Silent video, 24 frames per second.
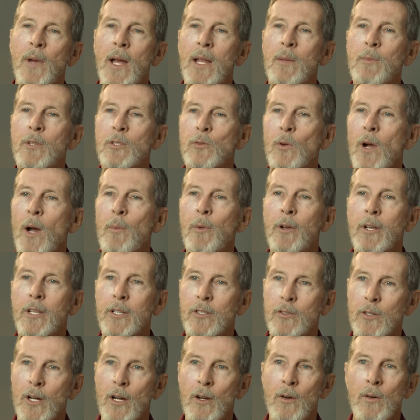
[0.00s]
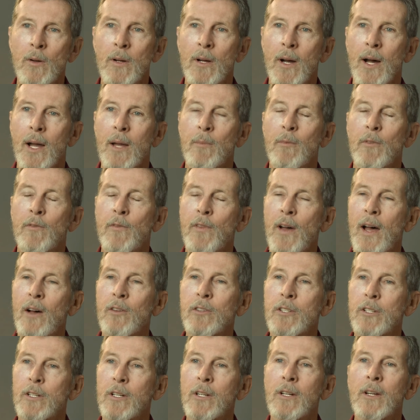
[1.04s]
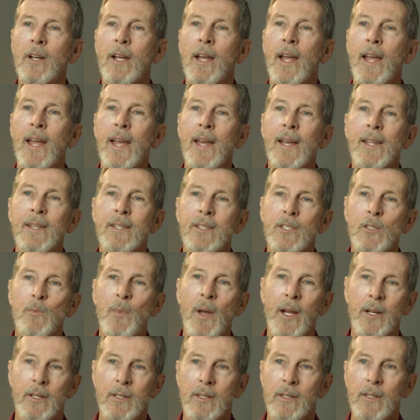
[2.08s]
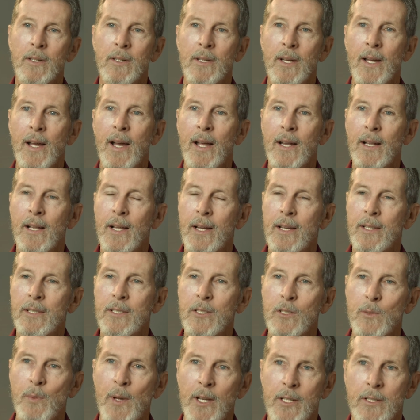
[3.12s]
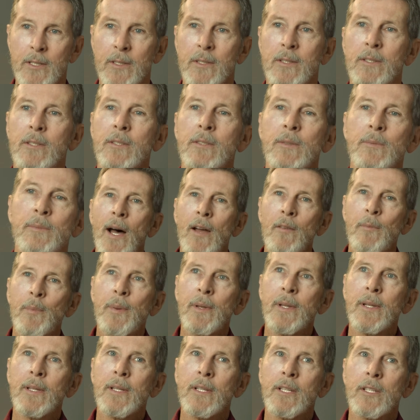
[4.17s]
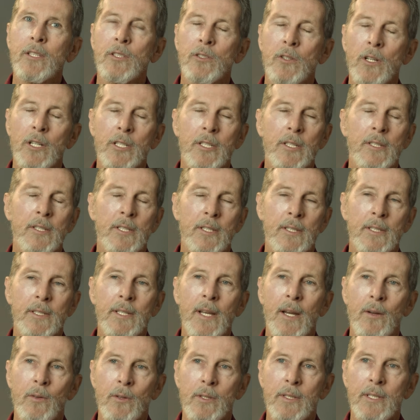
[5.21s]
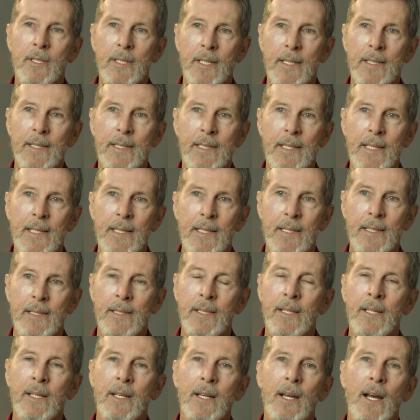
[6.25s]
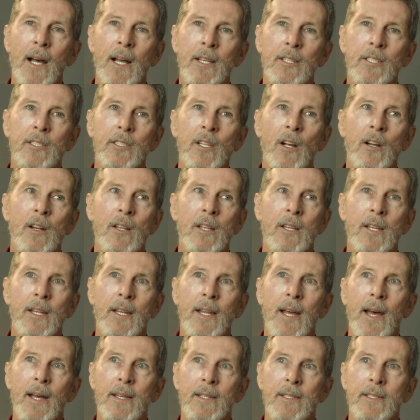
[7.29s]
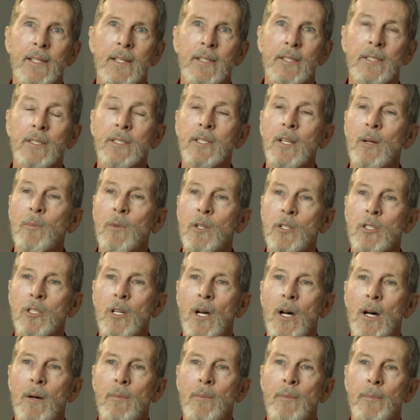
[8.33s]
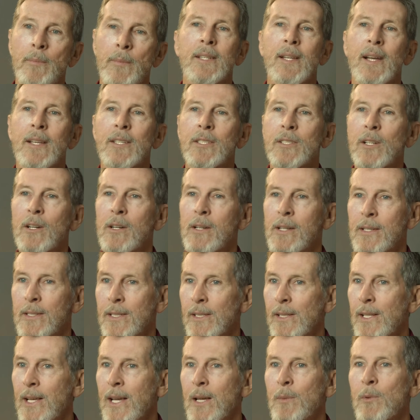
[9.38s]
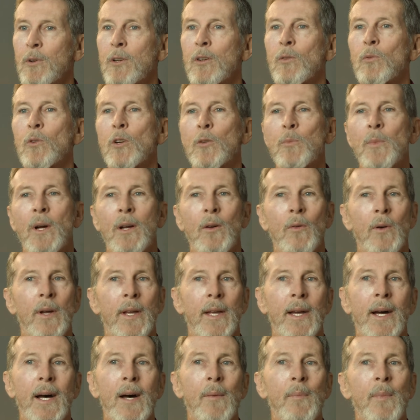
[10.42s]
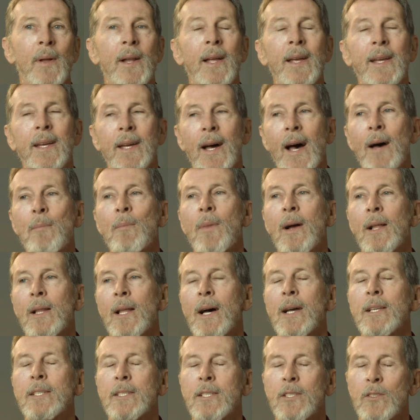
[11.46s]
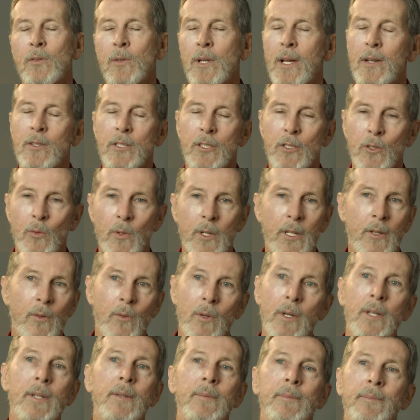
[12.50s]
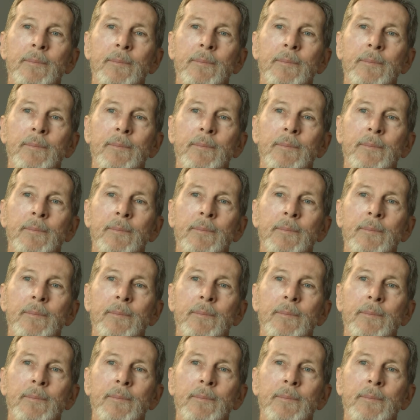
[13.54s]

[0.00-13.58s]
My name is Robert Gaudreault. I'm a founder and inspector at Alliance Inspections. I've been in construction since I was 16. I started it as a summer job, and I started as a laborer and worked my way up, and I got my license when I was 21.